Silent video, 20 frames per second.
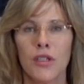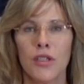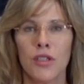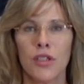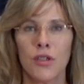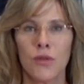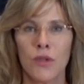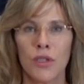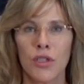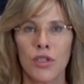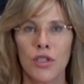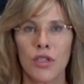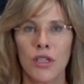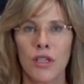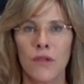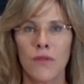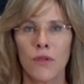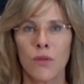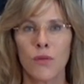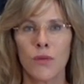to
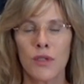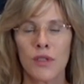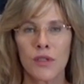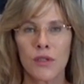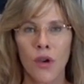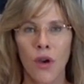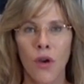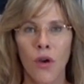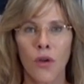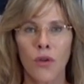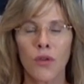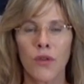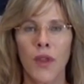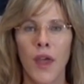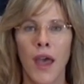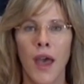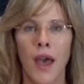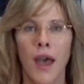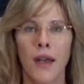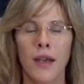achieve a result
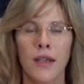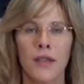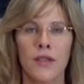that